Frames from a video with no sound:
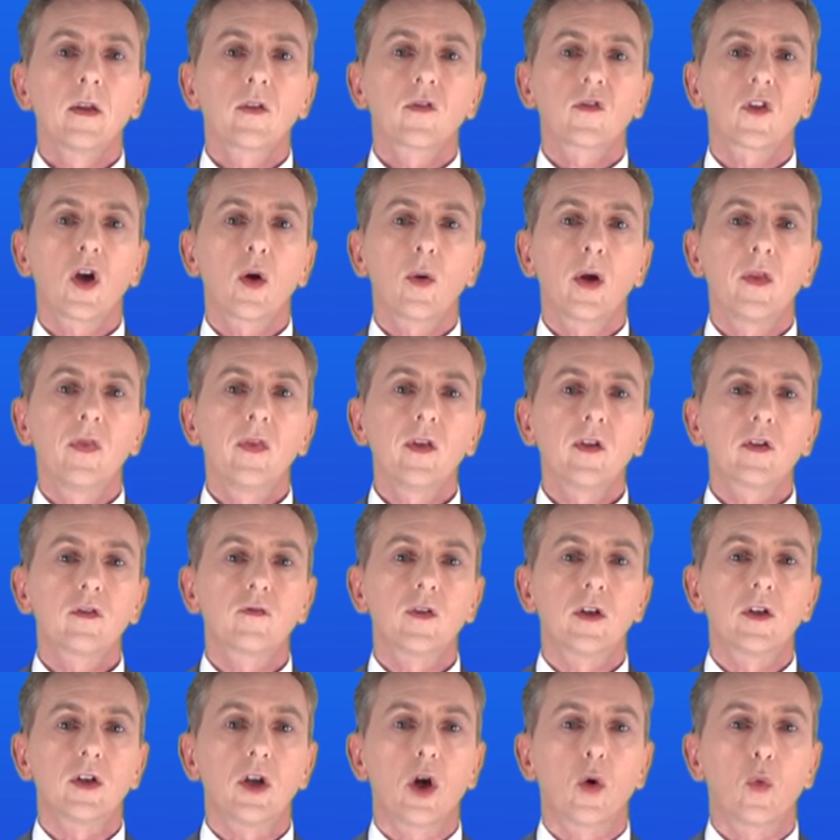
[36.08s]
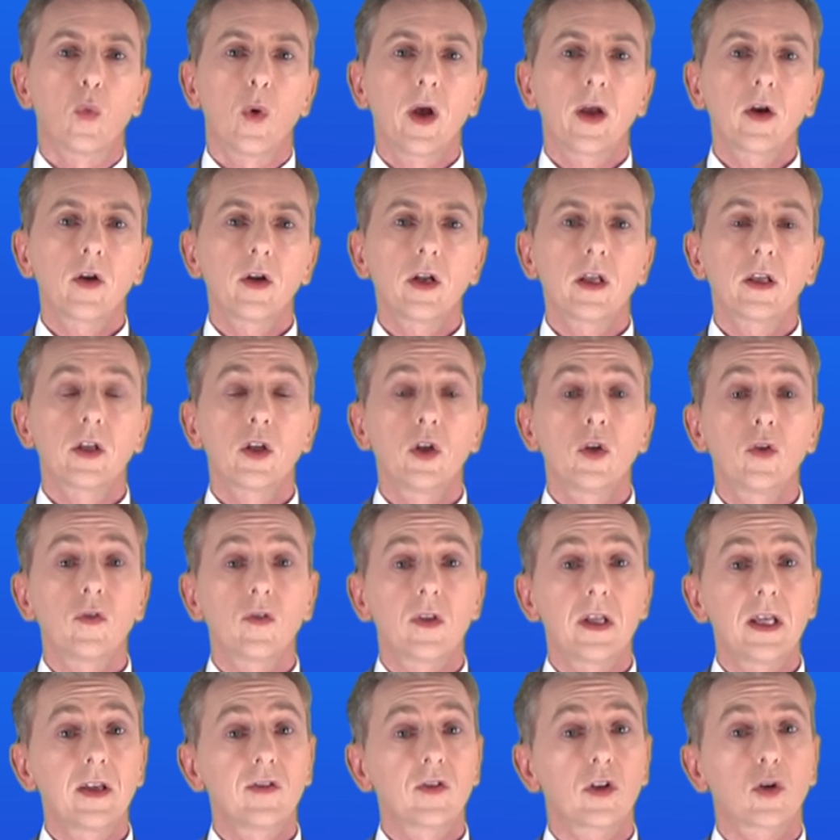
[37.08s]
So in this video, we're going to
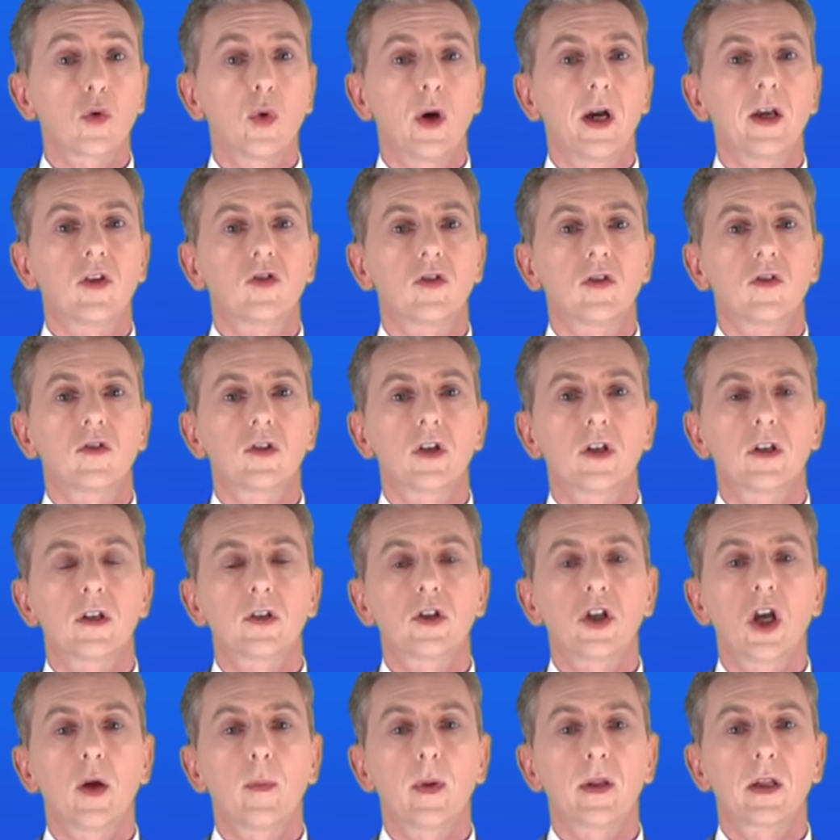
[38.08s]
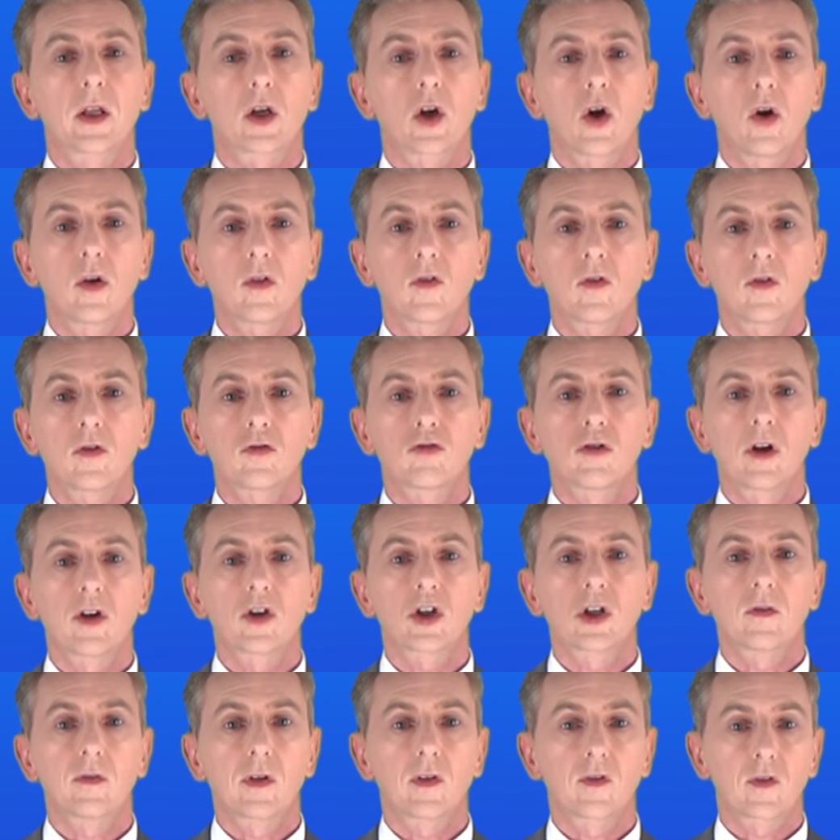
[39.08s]
use these equations to determine the
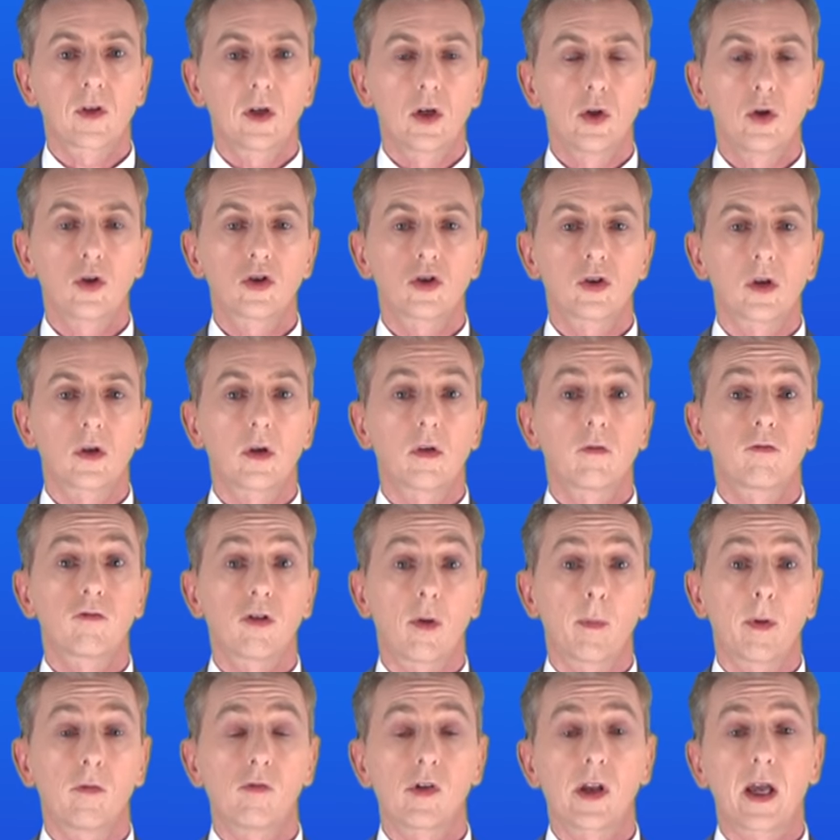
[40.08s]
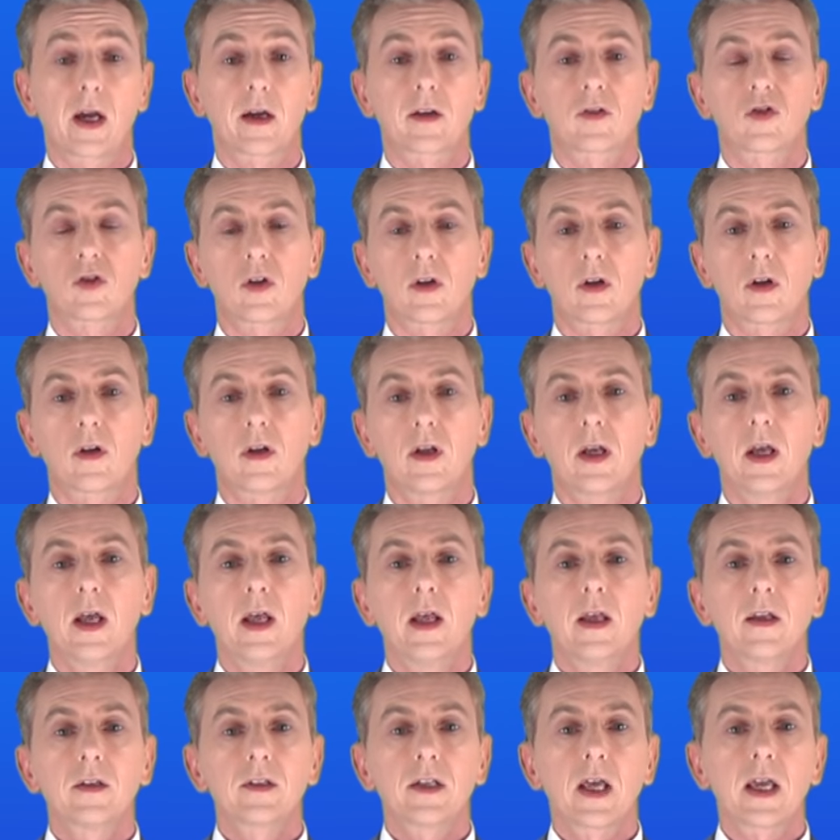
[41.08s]
concentration of a solution from a reaction.
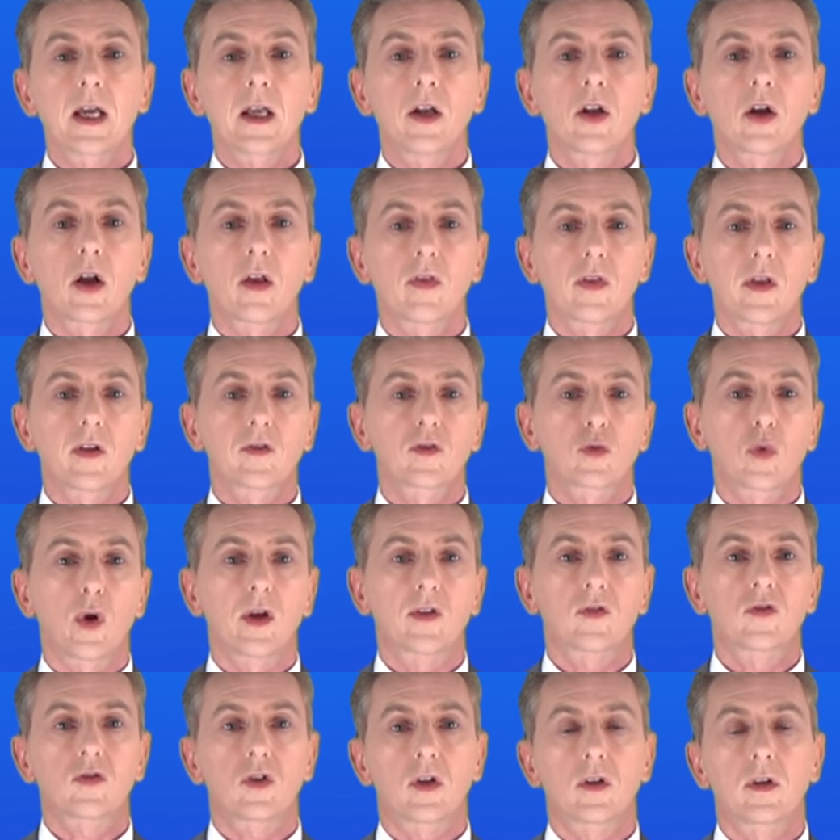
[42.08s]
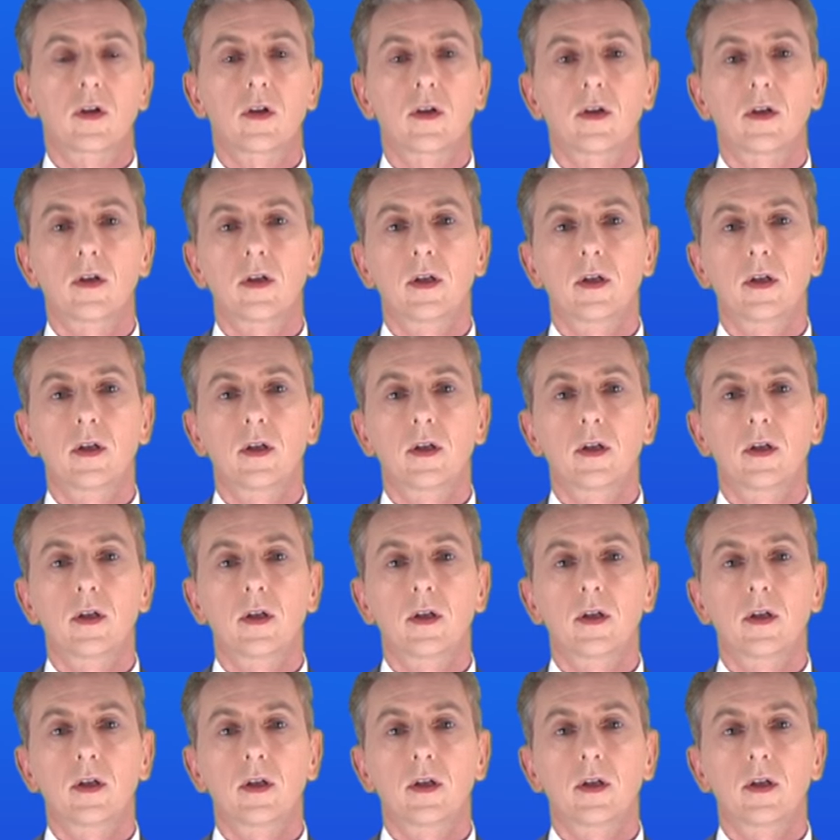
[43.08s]
Take a look at this question.